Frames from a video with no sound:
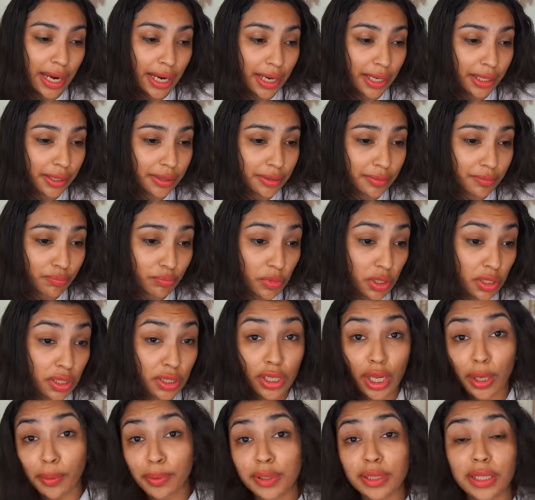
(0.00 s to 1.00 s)
and
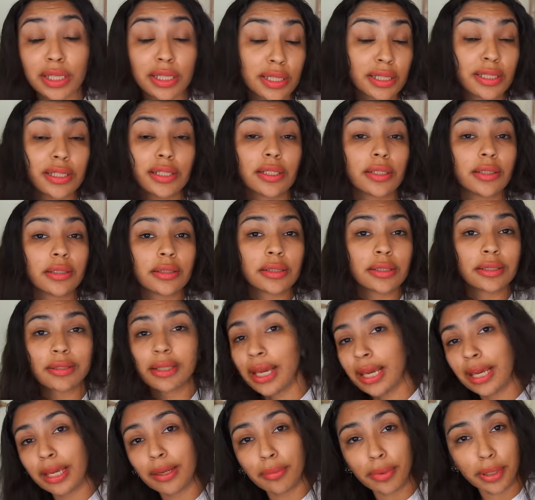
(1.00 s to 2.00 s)
substances
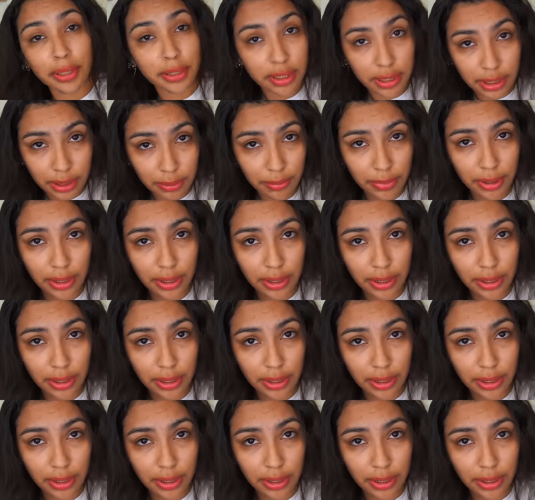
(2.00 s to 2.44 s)
came into the